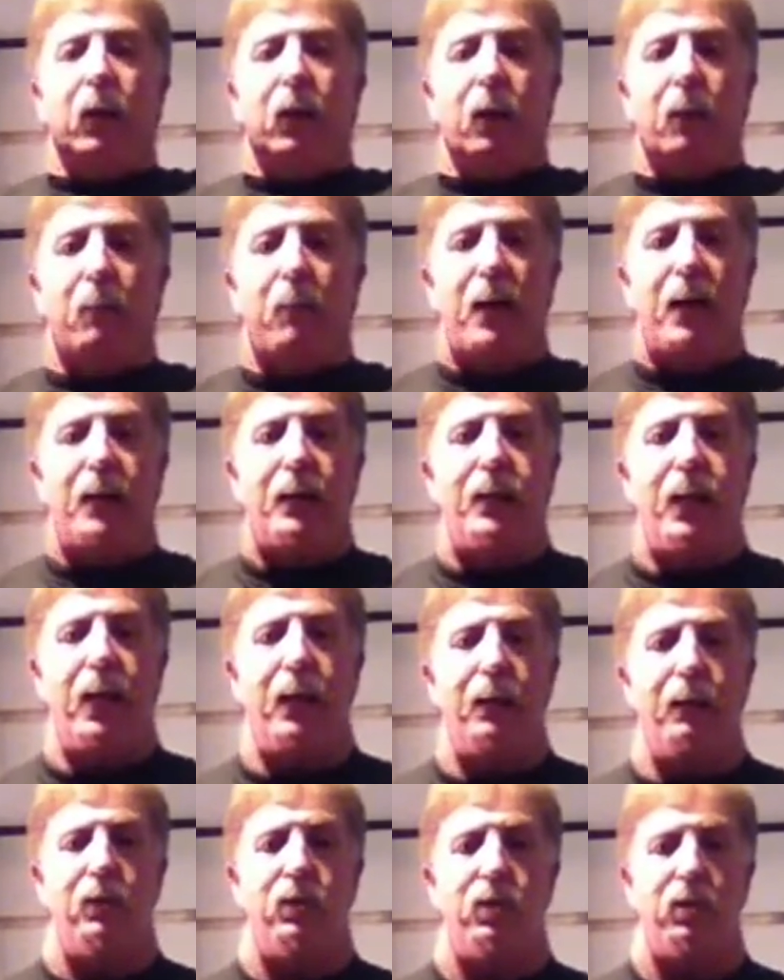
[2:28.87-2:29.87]
It
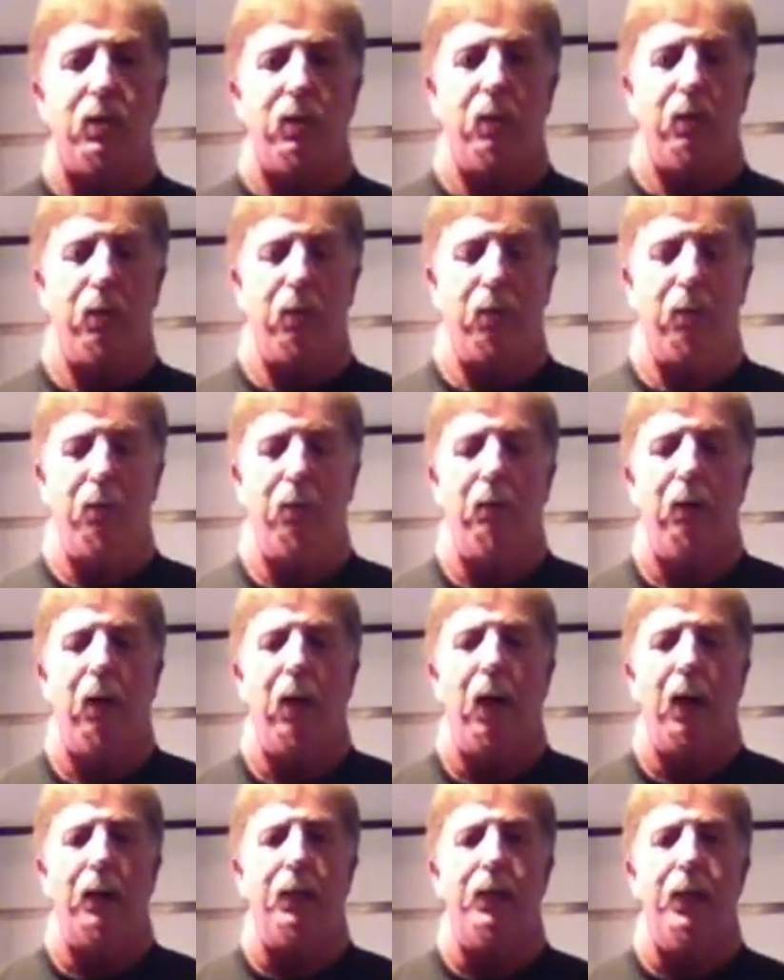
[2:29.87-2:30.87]
maintains
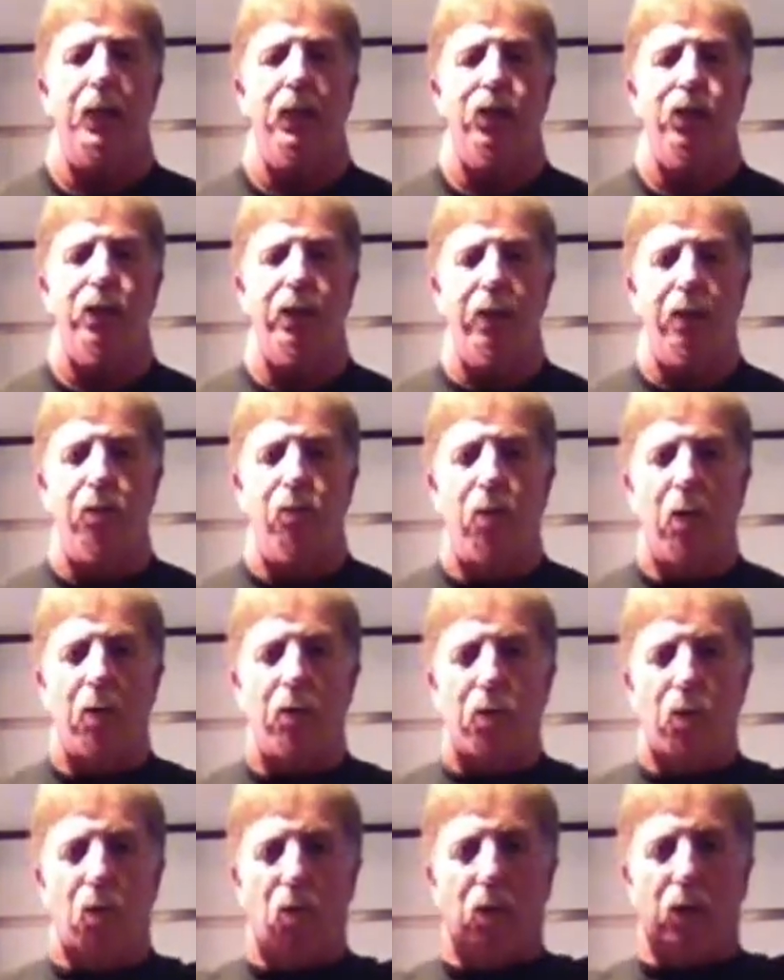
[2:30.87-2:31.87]
tension
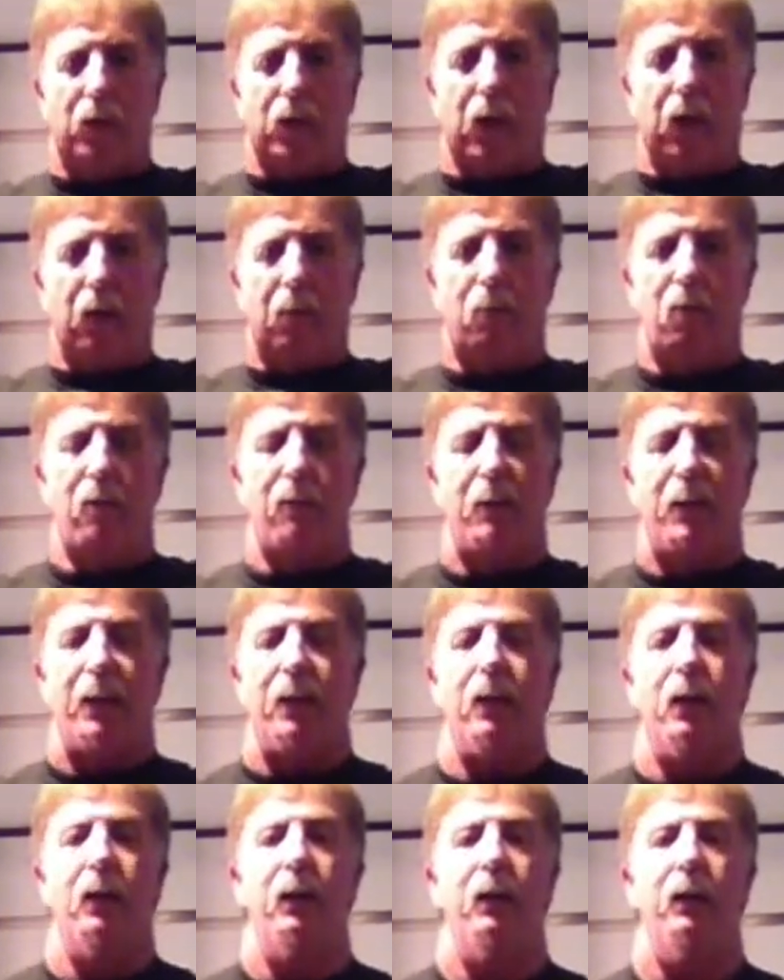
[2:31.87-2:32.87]
throughout the whole entire movement.
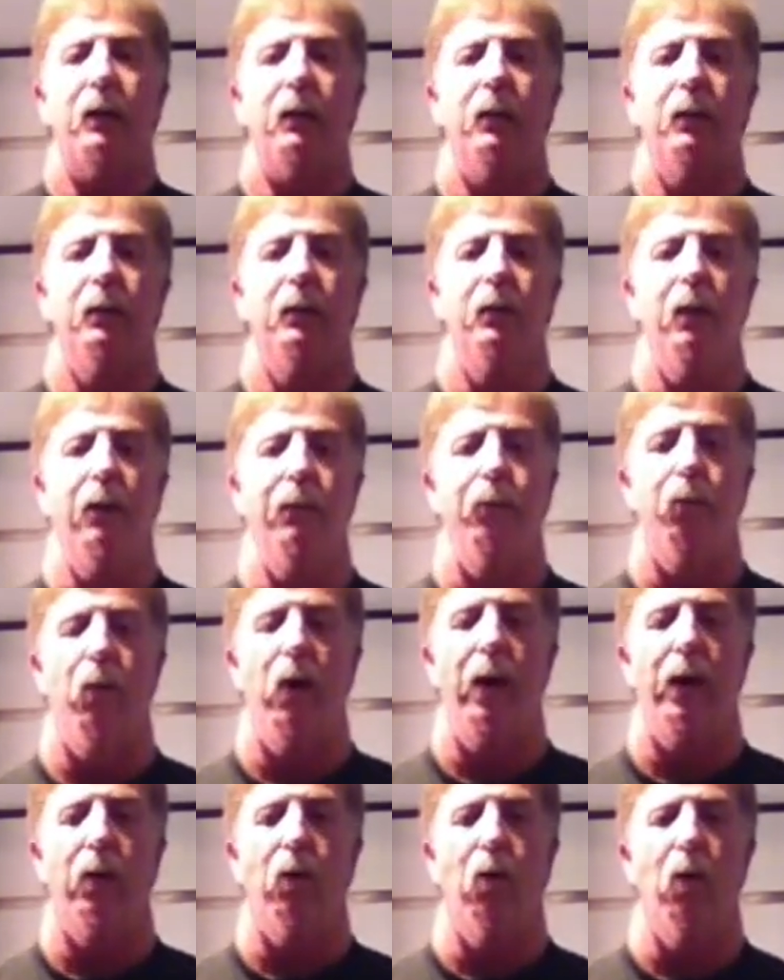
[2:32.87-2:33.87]
Now if you
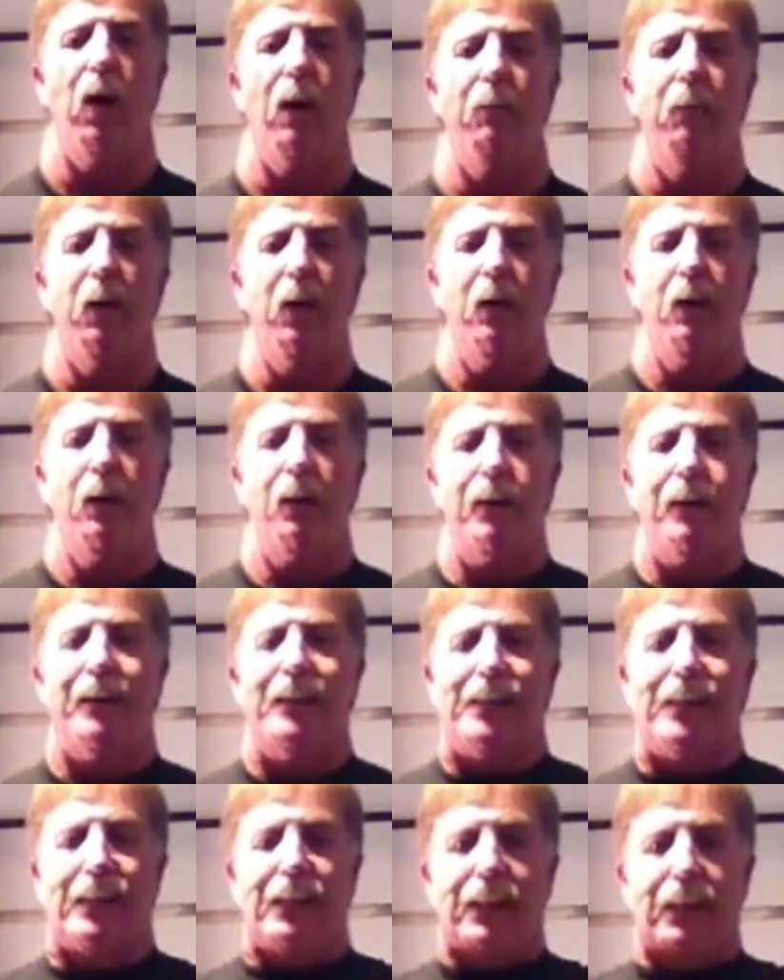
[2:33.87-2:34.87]
want to go up
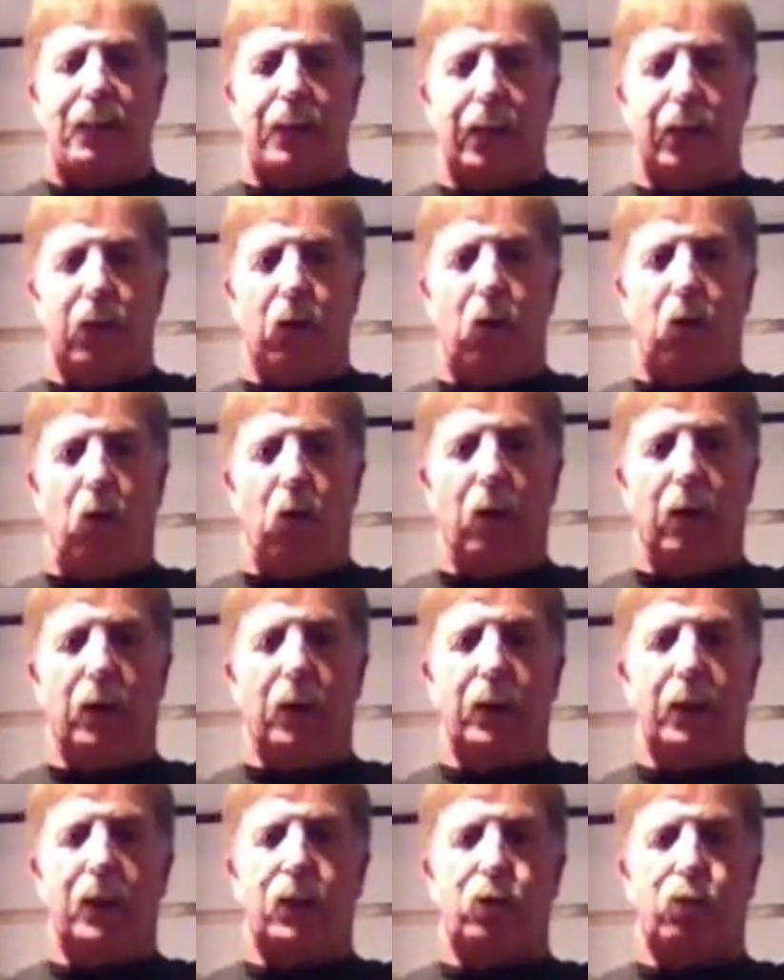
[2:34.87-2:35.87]
and hold
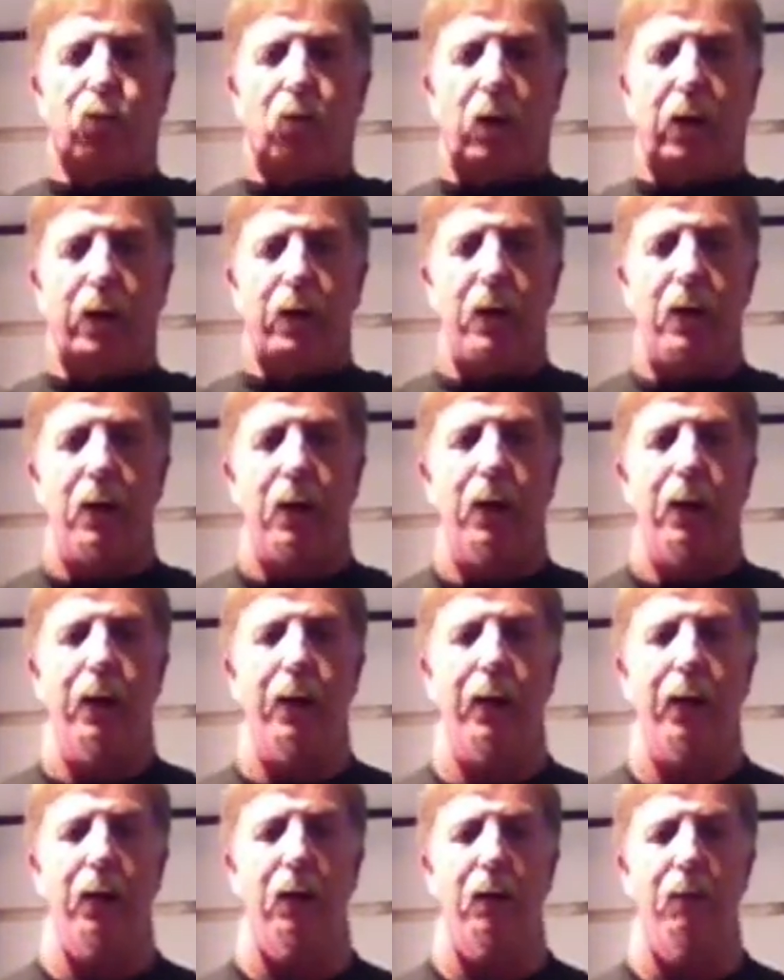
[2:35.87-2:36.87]
it each one and
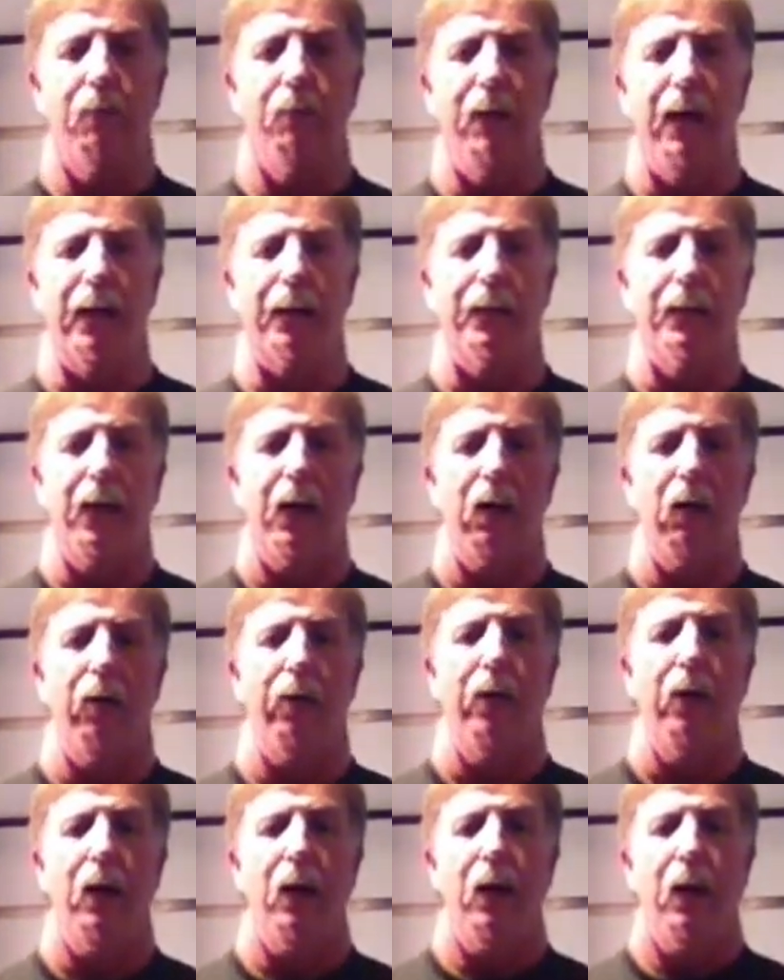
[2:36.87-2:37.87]
then come back
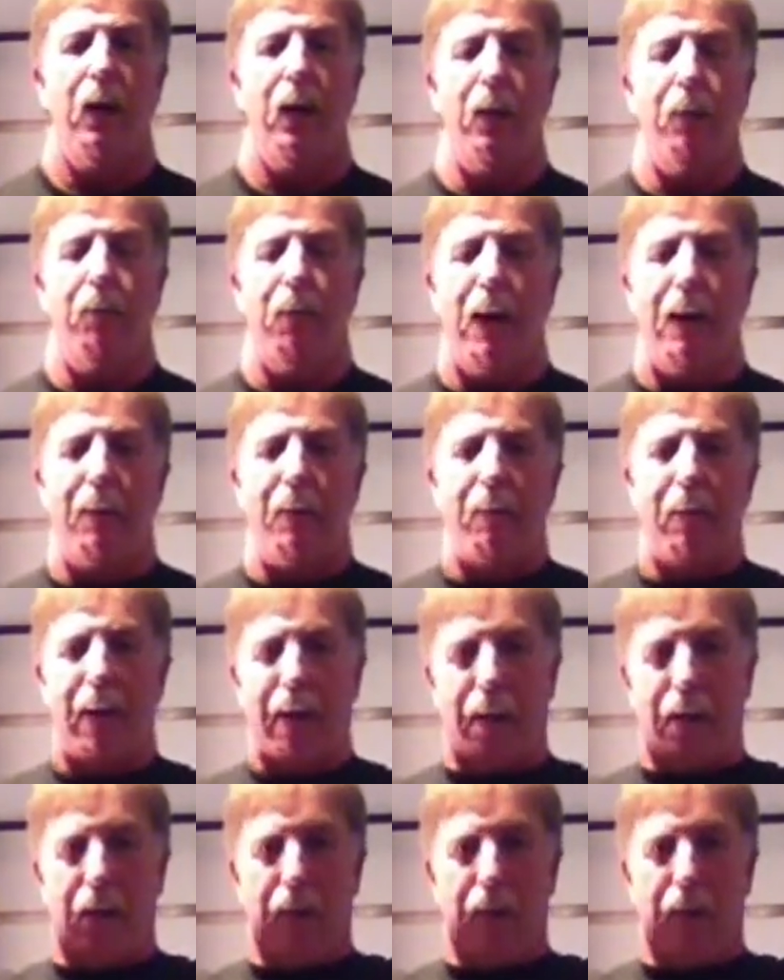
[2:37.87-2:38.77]
down and pop it back